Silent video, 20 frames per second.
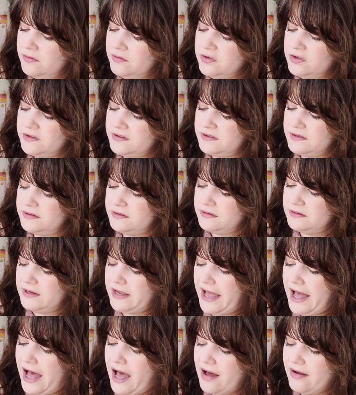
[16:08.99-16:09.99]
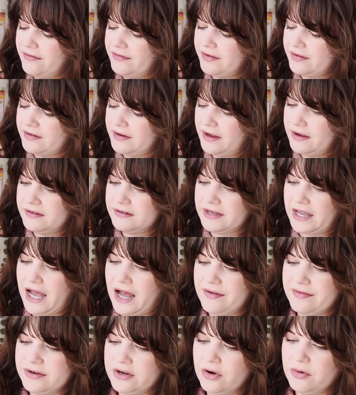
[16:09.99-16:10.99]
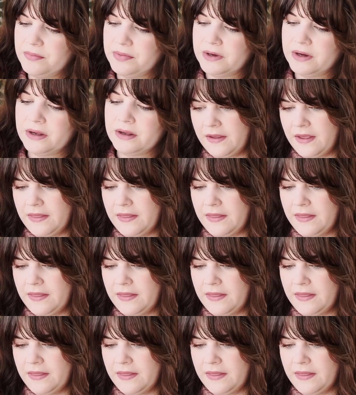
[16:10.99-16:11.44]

just to have. It's nice to have a notebook.